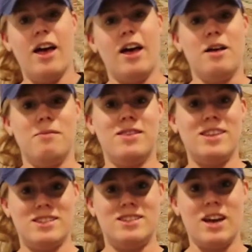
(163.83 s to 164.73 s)
but
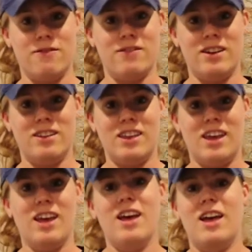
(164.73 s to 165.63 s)
this
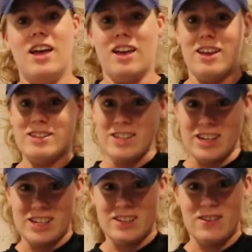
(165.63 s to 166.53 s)
definitely, in
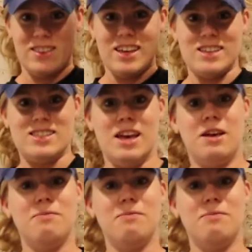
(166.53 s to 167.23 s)
conjunction with this,